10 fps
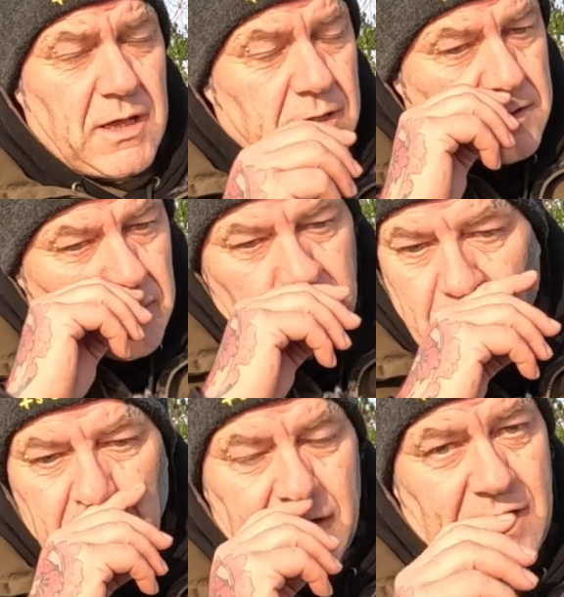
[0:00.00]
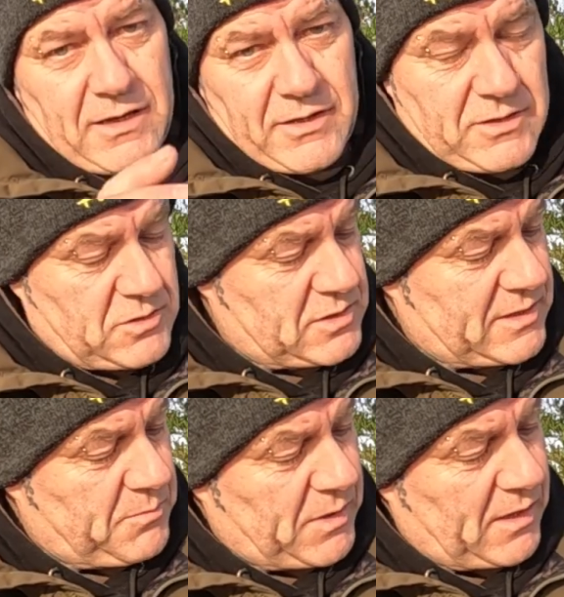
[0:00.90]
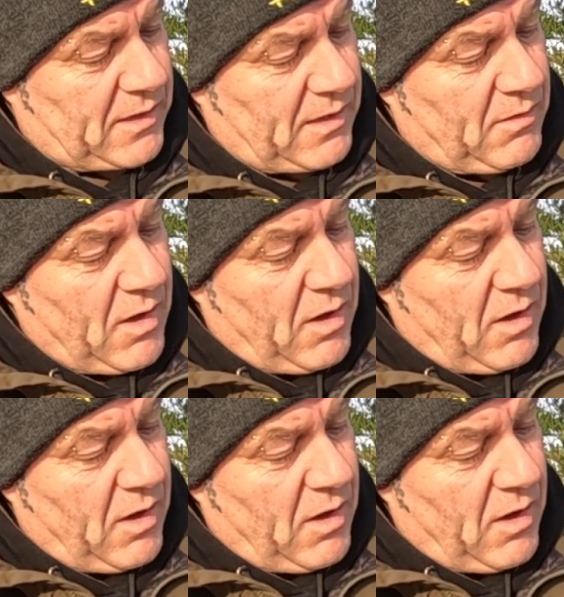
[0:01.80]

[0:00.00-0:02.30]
because again, like I just said a minute ago,